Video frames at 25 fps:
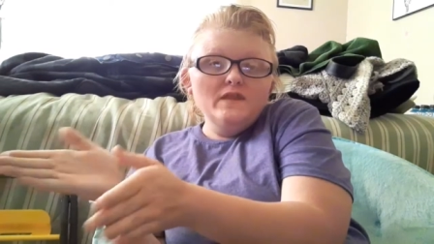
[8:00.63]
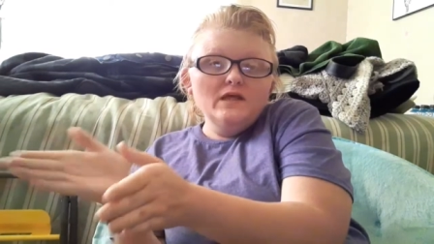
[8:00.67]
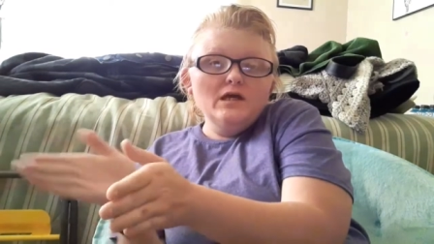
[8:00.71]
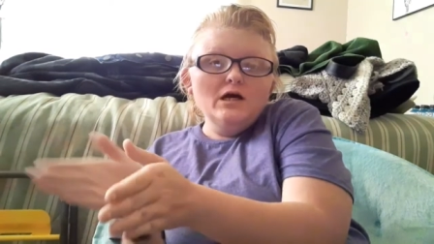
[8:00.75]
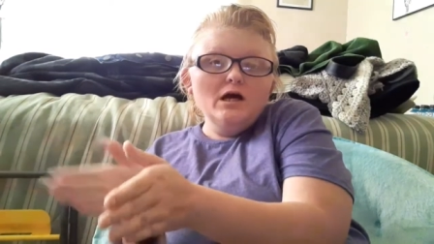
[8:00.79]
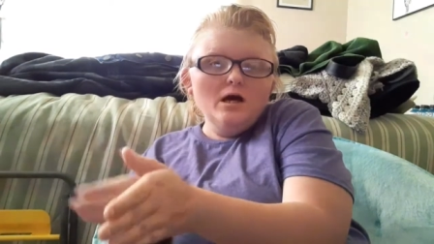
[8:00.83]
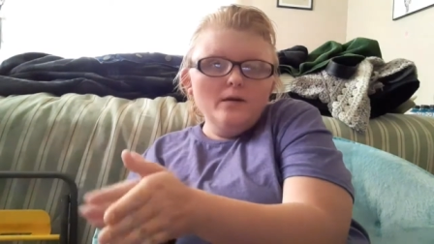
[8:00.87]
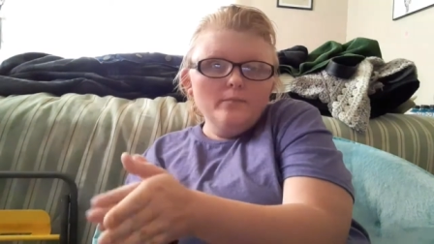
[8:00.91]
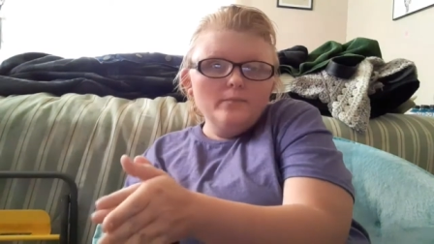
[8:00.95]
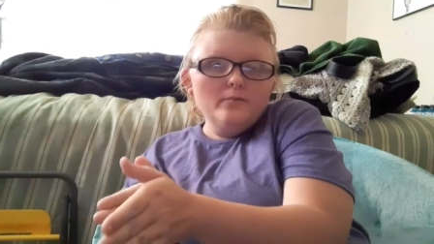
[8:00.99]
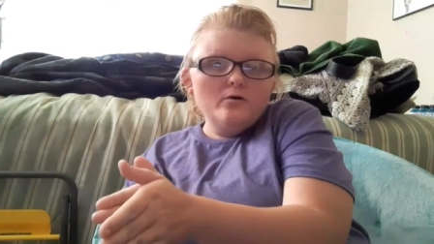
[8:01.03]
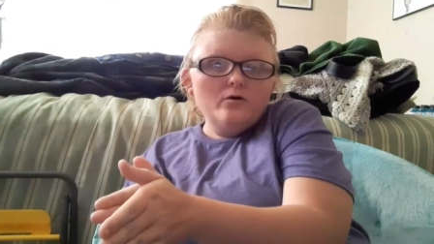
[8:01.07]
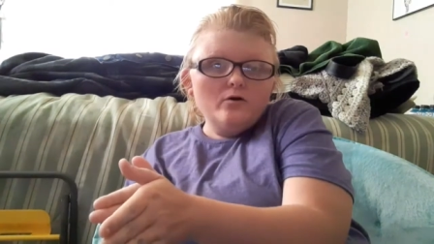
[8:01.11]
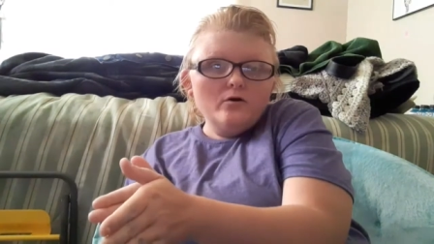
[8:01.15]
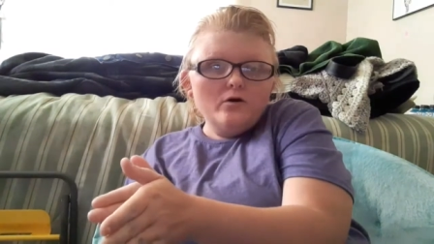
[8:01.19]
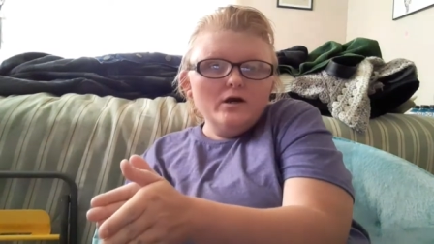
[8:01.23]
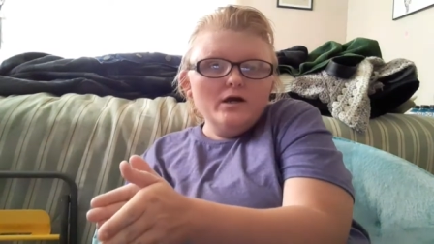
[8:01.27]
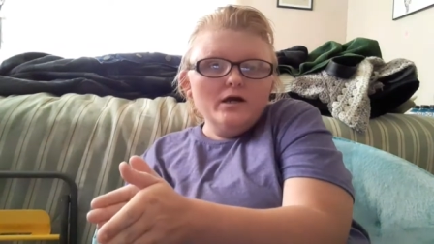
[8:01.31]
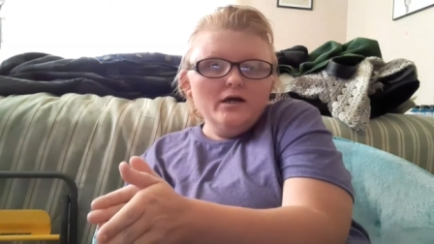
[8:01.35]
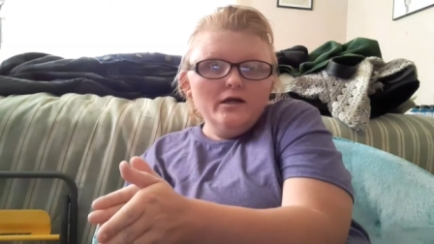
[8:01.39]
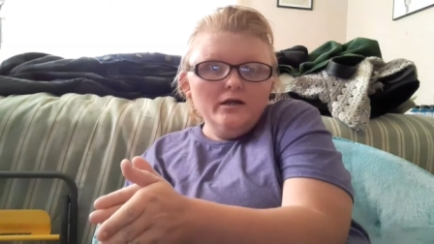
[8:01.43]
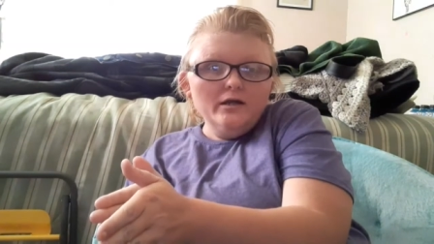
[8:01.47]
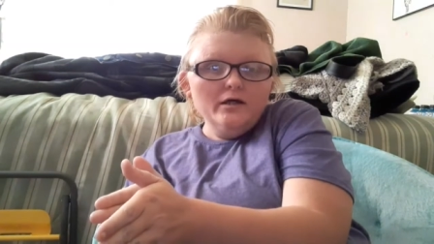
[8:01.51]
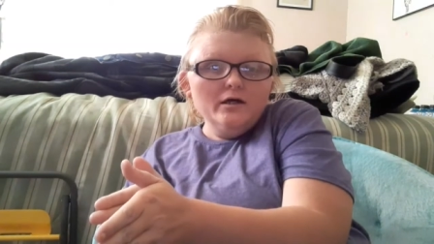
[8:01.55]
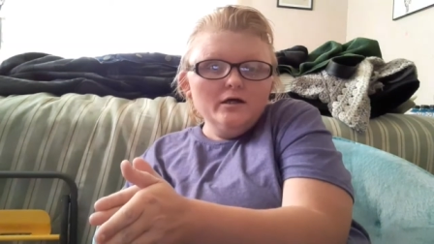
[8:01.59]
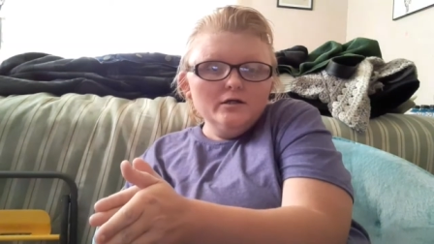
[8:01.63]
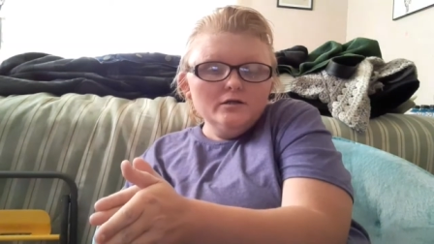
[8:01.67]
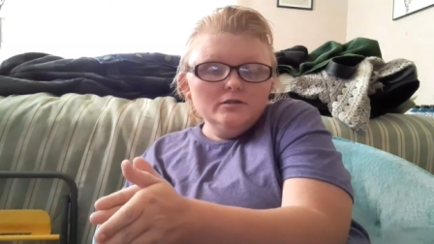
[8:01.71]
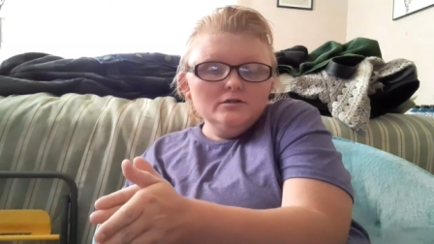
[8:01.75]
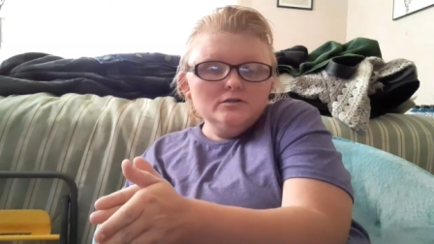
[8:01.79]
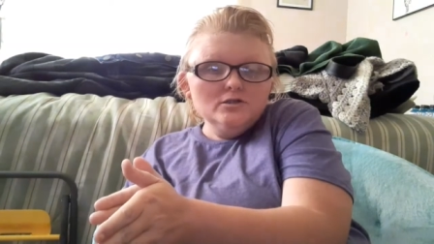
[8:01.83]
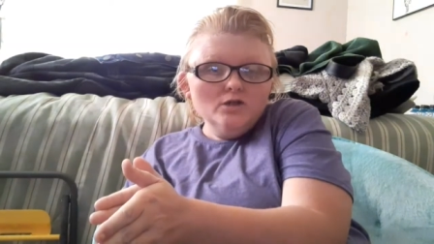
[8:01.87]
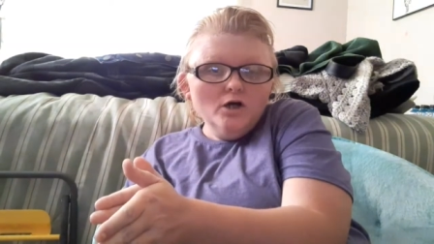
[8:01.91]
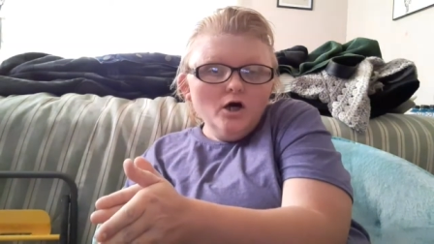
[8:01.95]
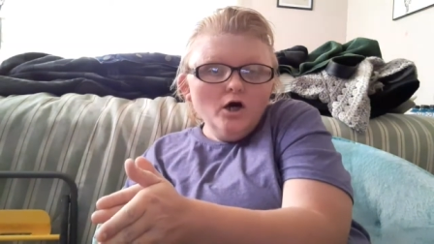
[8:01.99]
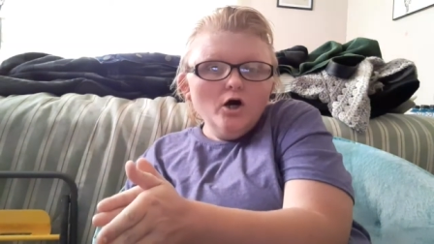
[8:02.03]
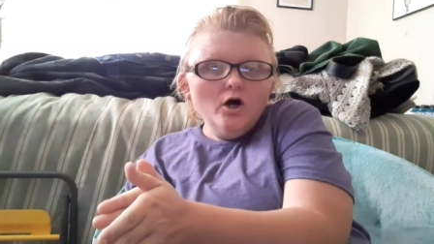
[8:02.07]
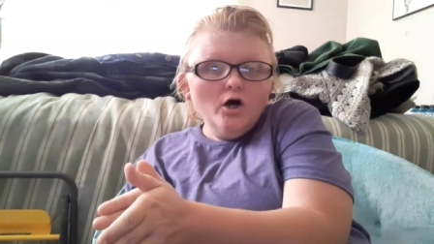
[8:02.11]
the upgrade
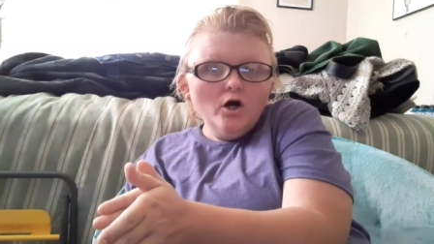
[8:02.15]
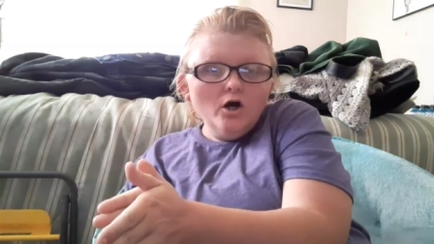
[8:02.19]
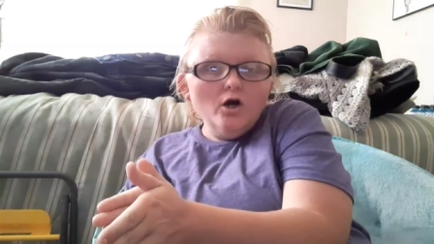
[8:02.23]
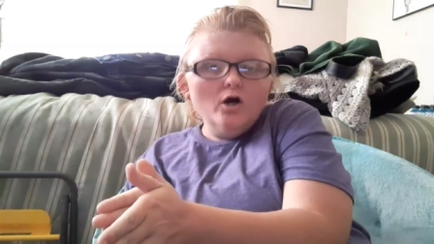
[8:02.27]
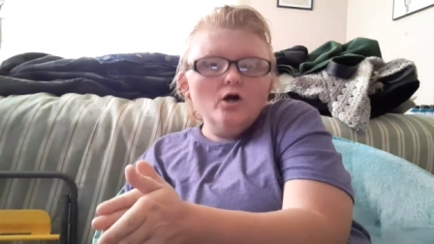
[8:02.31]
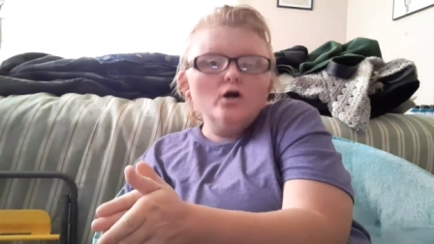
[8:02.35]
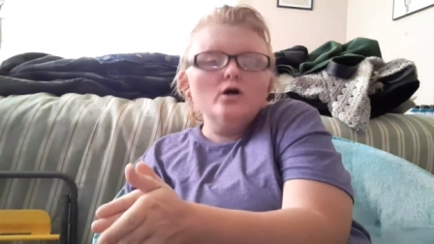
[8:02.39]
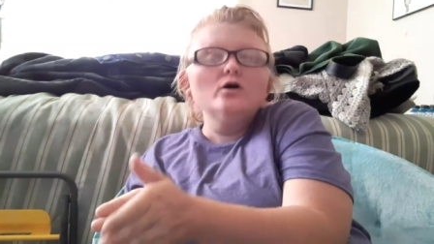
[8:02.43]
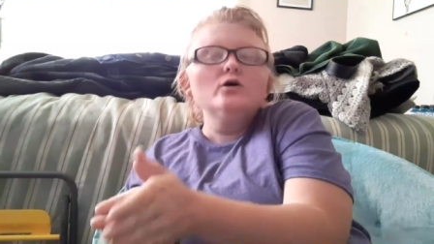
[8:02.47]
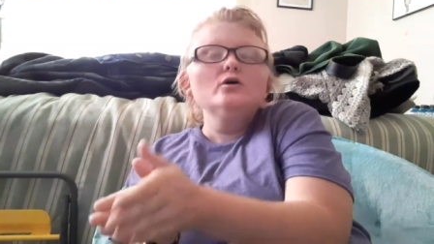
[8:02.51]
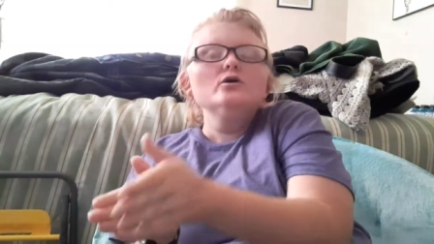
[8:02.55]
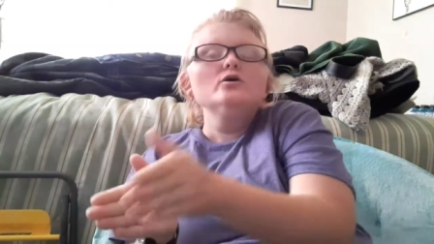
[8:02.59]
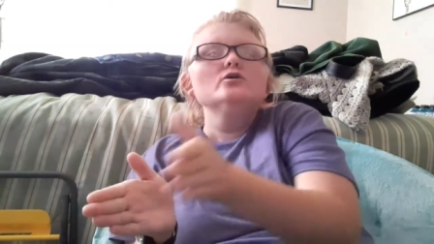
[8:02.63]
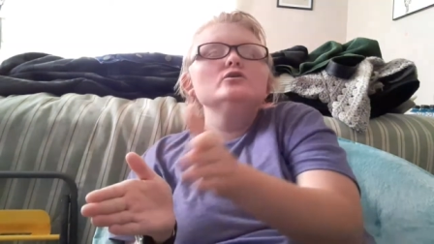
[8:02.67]
to her.